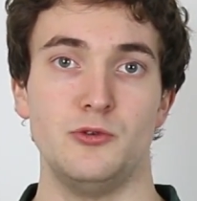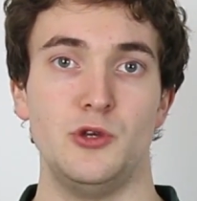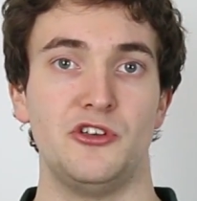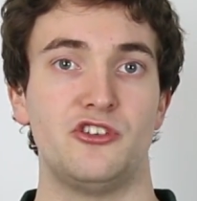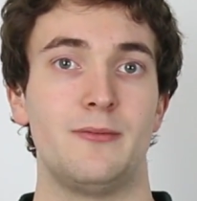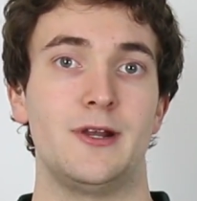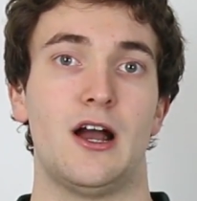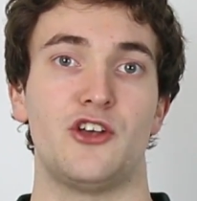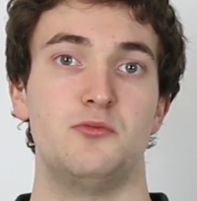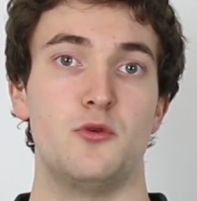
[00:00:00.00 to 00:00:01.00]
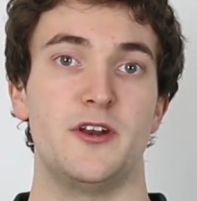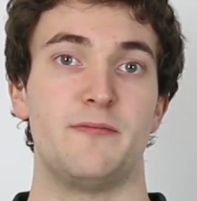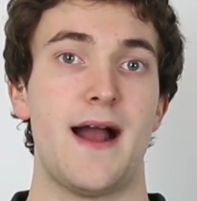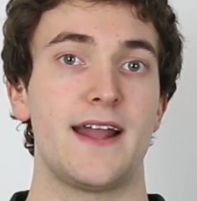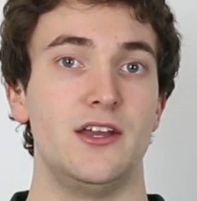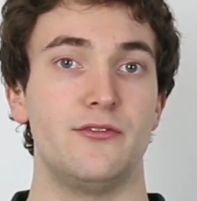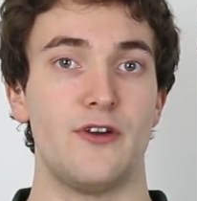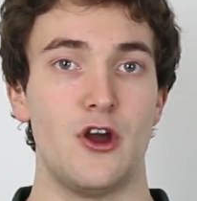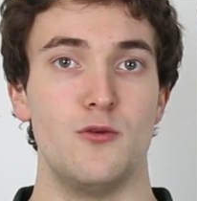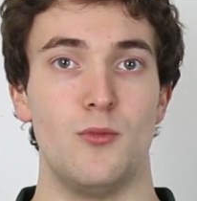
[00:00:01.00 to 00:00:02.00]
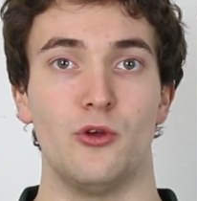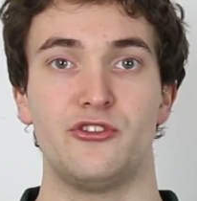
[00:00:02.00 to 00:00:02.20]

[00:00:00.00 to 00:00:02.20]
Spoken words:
using something like a small bit of packing foam or